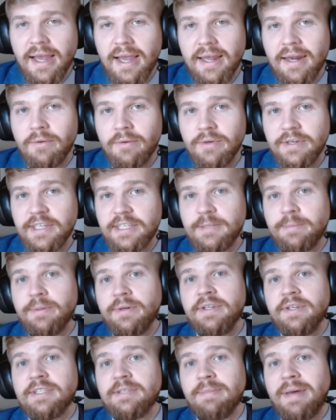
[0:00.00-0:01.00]
Cane work
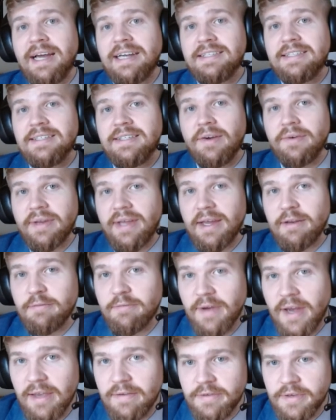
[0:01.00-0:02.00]
experience maxes out at
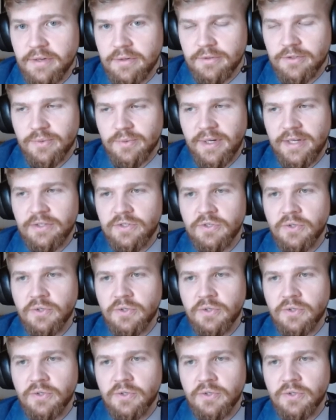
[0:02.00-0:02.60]
five years, right?